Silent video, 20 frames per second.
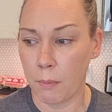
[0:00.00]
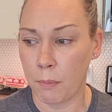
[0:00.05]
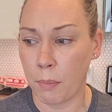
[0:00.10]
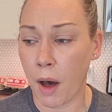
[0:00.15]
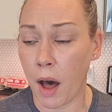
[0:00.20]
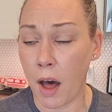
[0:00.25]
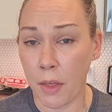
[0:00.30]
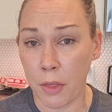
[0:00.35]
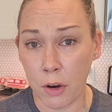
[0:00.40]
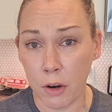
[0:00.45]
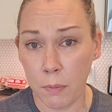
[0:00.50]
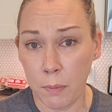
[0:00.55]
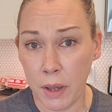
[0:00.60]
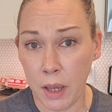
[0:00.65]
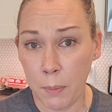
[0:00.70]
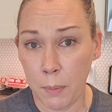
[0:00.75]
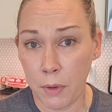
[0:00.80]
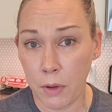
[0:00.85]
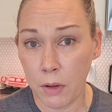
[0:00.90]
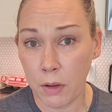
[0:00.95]
bother
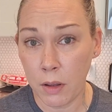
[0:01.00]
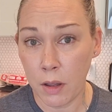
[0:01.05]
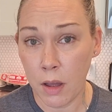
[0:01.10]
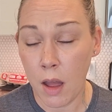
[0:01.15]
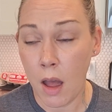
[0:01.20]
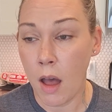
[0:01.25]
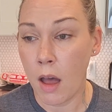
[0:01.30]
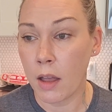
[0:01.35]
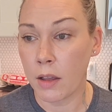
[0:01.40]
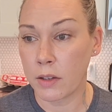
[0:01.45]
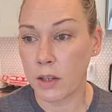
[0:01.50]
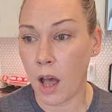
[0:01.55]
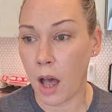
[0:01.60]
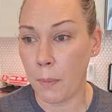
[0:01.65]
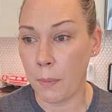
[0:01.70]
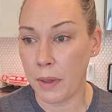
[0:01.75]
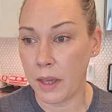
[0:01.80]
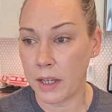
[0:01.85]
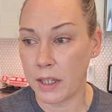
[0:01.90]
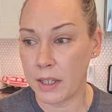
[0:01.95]
people,
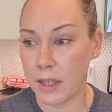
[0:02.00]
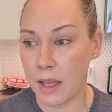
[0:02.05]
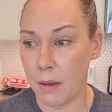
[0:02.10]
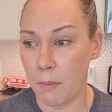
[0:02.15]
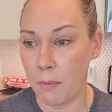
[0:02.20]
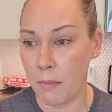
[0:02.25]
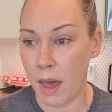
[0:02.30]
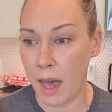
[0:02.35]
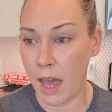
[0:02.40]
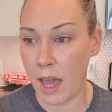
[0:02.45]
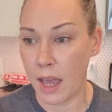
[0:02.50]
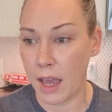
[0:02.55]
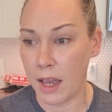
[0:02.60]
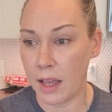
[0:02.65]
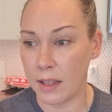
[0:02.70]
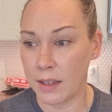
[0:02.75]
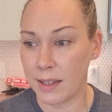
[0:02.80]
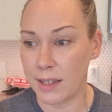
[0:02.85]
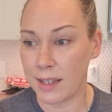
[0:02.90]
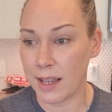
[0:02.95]
topics that may
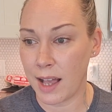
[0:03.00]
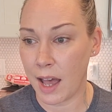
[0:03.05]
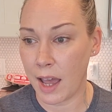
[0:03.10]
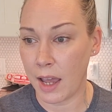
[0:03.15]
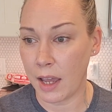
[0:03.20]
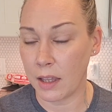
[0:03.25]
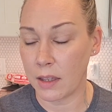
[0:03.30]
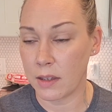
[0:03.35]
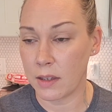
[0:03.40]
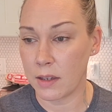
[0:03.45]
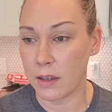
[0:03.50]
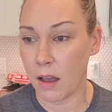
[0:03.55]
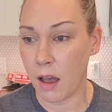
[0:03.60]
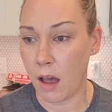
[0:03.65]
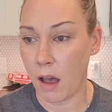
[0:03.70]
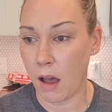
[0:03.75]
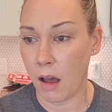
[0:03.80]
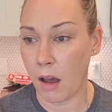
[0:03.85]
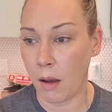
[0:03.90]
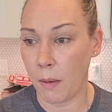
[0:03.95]
incite
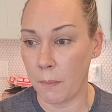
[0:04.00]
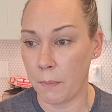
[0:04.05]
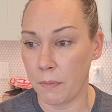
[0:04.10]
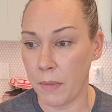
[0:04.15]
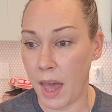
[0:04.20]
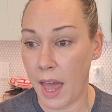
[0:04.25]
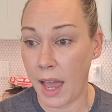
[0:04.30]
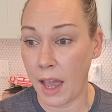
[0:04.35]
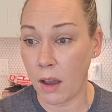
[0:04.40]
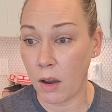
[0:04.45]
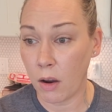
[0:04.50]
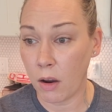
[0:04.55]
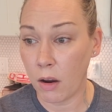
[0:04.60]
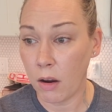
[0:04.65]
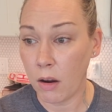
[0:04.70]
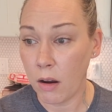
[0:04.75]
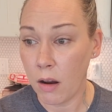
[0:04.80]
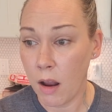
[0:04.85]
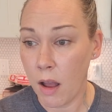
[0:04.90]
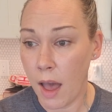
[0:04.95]
um,
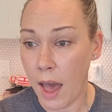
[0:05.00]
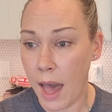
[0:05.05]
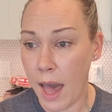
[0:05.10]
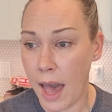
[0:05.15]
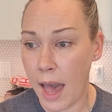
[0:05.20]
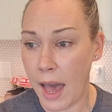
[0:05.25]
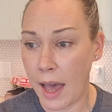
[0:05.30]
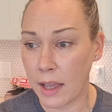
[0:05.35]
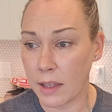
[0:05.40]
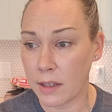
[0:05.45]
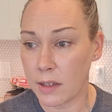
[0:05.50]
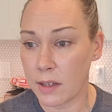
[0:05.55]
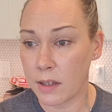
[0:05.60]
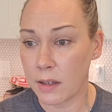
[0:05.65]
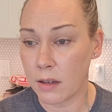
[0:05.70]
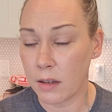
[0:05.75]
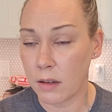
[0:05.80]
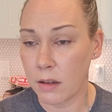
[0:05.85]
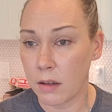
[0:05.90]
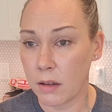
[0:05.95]
anger
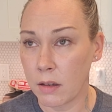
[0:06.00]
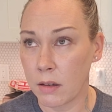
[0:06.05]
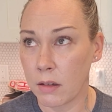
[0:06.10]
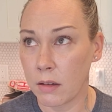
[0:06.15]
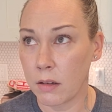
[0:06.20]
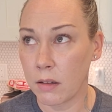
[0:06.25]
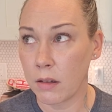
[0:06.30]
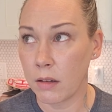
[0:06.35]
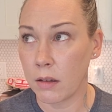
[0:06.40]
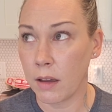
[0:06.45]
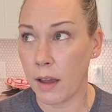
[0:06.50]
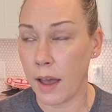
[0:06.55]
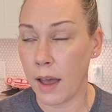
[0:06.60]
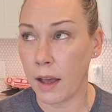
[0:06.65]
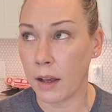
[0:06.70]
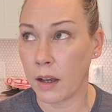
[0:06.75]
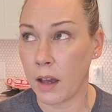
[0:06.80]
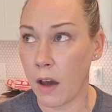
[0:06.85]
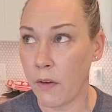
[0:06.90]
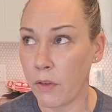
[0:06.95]
at
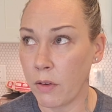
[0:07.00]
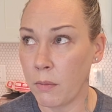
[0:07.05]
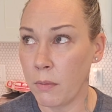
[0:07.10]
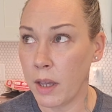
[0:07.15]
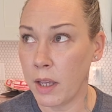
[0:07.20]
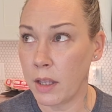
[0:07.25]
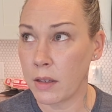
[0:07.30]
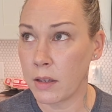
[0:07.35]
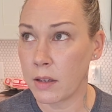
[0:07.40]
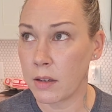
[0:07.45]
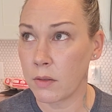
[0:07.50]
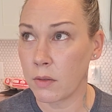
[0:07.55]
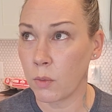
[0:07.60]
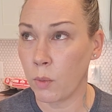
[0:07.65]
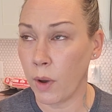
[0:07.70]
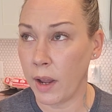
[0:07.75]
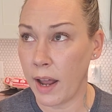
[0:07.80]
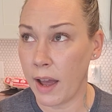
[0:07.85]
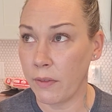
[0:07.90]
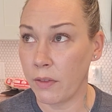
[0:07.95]
government
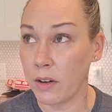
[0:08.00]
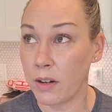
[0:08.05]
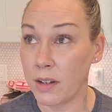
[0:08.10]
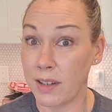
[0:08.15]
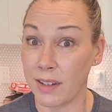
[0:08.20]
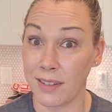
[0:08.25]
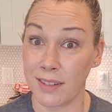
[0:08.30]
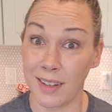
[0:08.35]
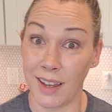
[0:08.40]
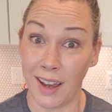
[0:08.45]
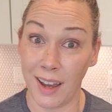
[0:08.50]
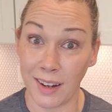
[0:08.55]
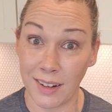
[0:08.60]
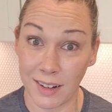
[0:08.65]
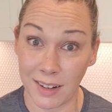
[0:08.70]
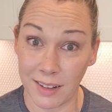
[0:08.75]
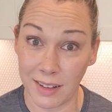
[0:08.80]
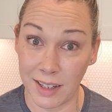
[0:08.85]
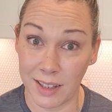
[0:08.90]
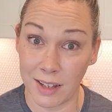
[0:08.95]
whatevers and
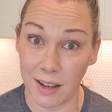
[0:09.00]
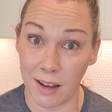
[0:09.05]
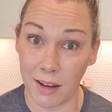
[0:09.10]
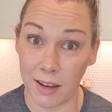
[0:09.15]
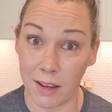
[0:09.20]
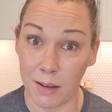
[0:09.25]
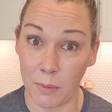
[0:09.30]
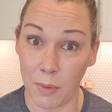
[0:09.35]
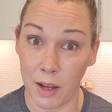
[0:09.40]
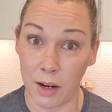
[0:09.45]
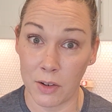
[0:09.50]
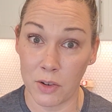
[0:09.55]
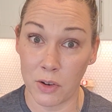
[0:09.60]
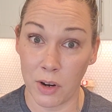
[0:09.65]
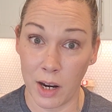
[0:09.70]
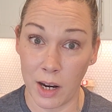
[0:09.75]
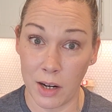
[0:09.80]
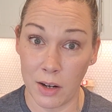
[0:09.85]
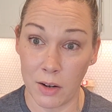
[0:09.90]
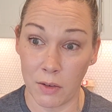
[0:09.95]
technically talking about a
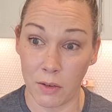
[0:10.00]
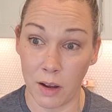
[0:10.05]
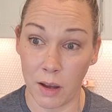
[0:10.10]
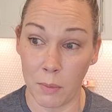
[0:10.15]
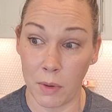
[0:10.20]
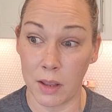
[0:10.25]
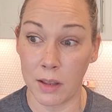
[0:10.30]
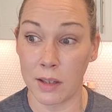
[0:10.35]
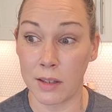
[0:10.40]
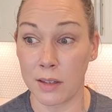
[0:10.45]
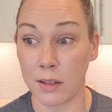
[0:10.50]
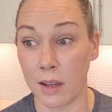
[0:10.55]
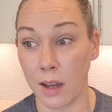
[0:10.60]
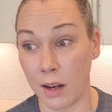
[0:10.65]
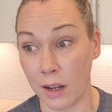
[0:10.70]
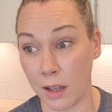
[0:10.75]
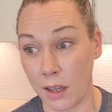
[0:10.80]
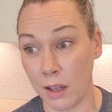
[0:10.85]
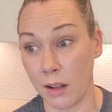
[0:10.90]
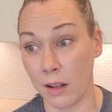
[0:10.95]
train derailment that's
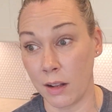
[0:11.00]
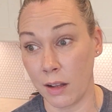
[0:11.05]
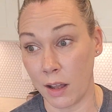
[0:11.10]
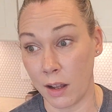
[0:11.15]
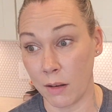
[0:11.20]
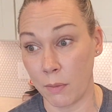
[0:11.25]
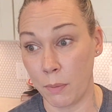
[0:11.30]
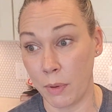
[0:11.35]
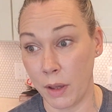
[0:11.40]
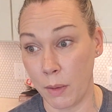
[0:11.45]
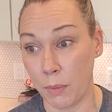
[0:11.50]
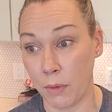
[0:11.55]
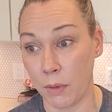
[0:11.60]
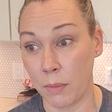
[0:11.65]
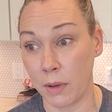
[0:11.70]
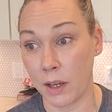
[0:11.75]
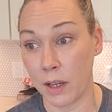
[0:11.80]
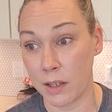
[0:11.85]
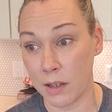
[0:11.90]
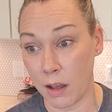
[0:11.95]
going to kill a lot of people
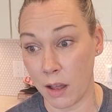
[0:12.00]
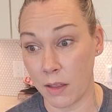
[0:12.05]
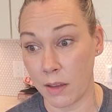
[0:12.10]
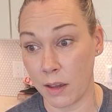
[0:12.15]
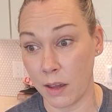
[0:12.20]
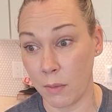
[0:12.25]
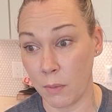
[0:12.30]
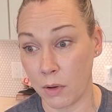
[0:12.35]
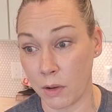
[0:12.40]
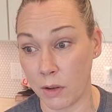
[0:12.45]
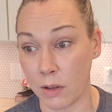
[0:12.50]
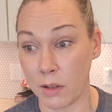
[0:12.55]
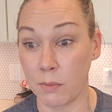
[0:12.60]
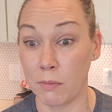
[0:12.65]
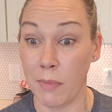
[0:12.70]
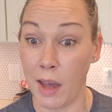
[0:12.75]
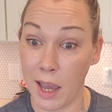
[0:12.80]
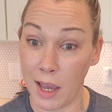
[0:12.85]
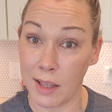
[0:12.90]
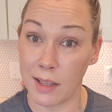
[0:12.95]
because all the chemicals
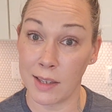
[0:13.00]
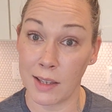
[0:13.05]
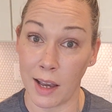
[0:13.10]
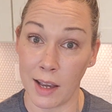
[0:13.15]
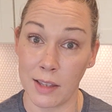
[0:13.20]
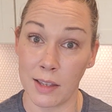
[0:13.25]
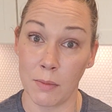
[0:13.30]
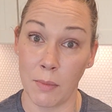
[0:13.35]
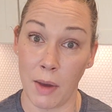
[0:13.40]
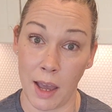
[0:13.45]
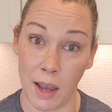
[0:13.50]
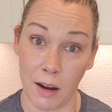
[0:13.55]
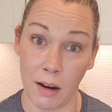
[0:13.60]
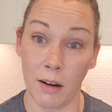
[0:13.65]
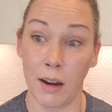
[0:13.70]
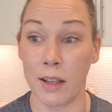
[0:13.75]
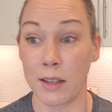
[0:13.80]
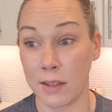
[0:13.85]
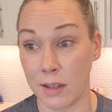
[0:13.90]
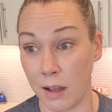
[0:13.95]
may incite some
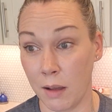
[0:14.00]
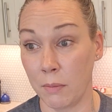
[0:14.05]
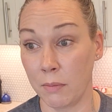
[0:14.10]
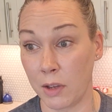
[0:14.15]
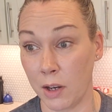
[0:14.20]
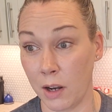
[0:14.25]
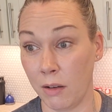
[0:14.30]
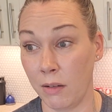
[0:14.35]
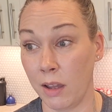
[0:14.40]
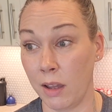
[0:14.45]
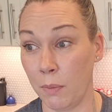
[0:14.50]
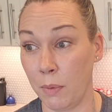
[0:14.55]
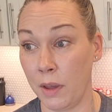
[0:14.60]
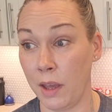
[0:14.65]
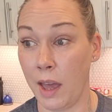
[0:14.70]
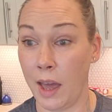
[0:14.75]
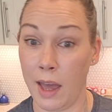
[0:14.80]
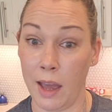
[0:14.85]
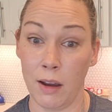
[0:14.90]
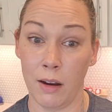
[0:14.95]
anger at some you know
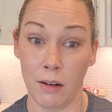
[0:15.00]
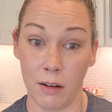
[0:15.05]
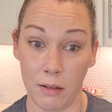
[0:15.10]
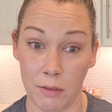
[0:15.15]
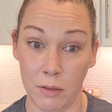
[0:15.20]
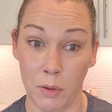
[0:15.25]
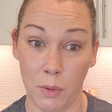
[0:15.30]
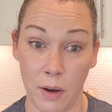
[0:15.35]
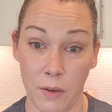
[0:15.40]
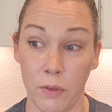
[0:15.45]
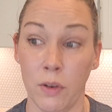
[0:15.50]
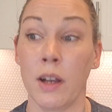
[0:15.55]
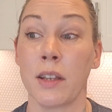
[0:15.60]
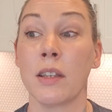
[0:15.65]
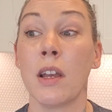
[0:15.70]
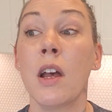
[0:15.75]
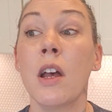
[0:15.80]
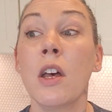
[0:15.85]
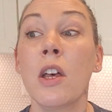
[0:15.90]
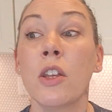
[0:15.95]
epa or whoever
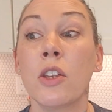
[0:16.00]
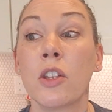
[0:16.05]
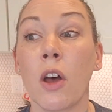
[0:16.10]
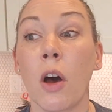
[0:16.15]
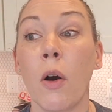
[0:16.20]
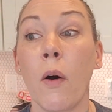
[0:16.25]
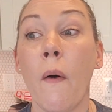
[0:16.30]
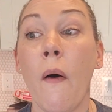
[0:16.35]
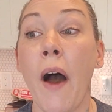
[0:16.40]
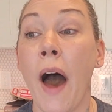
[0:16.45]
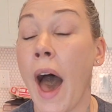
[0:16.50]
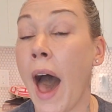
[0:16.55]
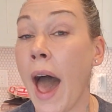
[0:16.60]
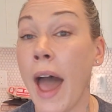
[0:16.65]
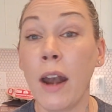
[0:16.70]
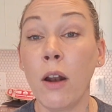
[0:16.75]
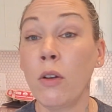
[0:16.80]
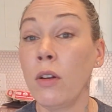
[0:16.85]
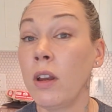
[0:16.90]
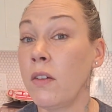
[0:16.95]
else so
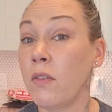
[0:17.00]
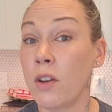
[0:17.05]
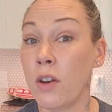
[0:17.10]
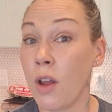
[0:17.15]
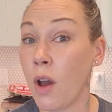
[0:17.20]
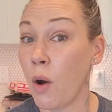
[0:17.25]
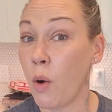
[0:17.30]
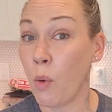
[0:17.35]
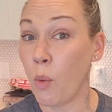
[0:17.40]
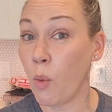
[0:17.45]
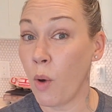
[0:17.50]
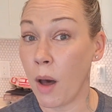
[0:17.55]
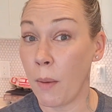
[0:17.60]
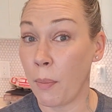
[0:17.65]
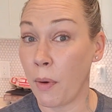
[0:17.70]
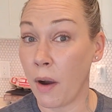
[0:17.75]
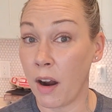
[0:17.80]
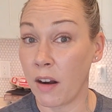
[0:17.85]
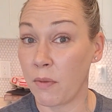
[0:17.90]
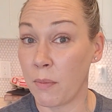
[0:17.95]
i don't even know
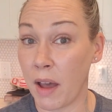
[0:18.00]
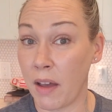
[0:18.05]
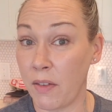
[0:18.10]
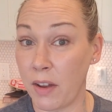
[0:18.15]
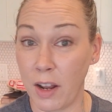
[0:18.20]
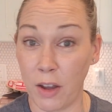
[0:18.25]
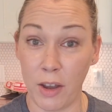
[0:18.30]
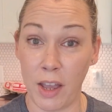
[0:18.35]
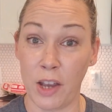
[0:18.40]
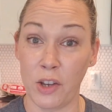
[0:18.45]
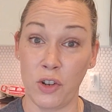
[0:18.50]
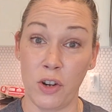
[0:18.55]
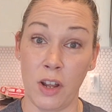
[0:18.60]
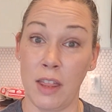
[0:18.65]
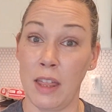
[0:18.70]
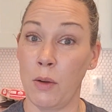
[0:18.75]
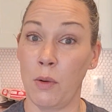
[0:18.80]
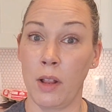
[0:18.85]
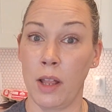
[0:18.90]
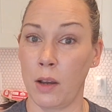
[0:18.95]
what part of my video yesterday
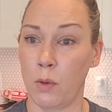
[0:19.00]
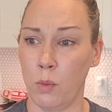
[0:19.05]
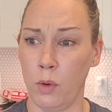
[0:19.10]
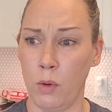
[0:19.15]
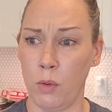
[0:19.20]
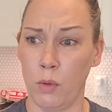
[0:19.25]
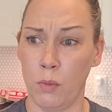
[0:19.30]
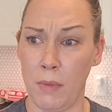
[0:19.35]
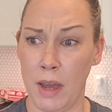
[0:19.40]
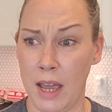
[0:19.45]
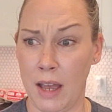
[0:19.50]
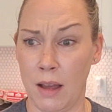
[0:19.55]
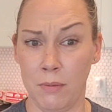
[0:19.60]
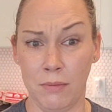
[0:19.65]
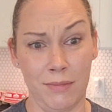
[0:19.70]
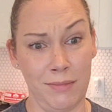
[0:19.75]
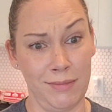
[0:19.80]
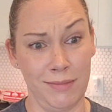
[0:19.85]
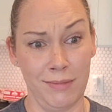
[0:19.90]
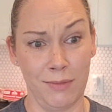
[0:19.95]
they were like whoa
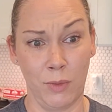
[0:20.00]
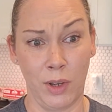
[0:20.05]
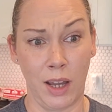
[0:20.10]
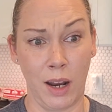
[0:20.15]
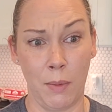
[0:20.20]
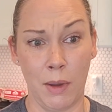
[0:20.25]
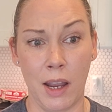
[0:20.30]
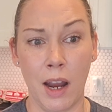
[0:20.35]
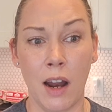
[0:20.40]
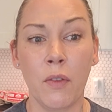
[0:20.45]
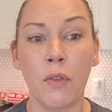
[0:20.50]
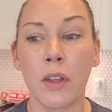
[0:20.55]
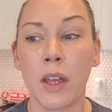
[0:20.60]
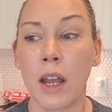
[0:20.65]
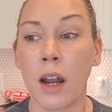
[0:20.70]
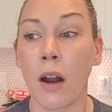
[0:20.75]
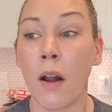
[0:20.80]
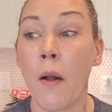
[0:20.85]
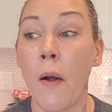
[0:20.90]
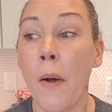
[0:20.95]
ma'am mm, we got to be careful
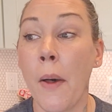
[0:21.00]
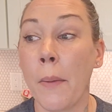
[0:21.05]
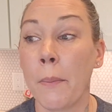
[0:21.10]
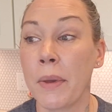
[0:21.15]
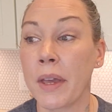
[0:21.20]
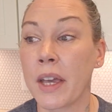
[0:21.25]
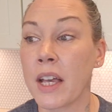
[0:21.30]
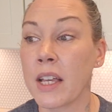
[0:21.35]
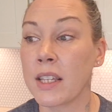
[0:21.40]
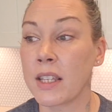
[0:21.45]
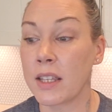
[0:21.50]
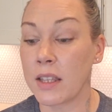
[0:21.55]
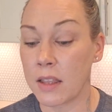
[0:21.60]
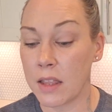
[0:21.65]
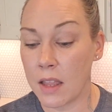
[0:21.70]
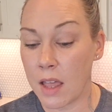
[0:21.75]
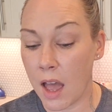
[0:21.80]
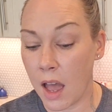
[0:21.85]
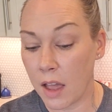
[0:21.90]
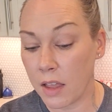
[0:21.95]
here because
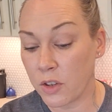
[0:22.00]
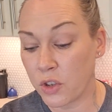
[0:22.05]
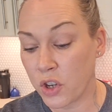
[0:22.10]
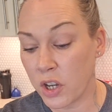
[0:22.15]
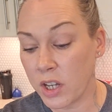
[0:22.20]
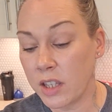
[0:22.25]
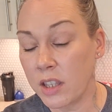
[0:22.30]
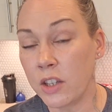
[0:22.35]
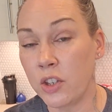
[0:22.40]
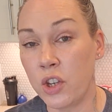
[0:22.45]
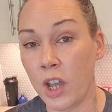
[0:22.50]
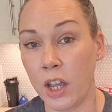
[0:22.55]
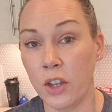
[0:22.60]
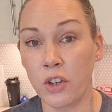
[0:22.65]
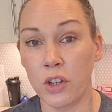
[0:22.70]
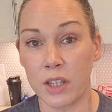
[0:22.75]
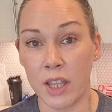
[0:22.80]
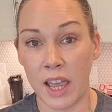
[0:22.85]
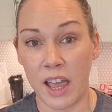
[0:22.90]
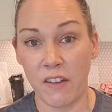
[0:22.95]
just the
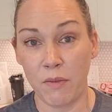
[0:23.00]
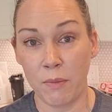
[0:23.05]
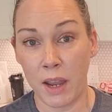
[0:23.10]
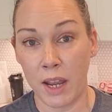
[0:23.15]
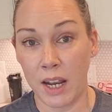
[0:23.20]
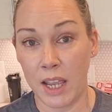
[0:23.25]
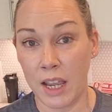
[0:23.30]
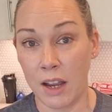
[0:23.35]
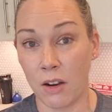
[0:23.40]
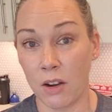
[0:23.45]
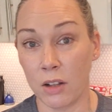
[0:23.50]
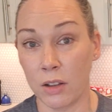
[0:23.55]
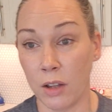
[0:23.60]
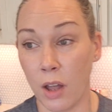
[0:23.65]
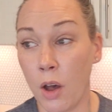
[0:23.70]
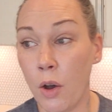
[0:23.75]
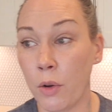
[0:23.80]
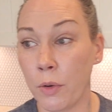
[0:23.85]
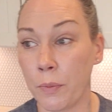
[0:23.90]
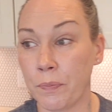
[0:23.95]
changes they have made here
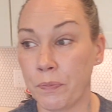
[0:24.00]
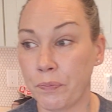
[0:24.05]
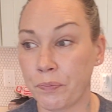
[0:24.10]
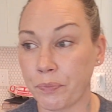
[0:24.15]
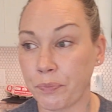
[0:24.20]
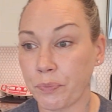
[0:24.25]
alone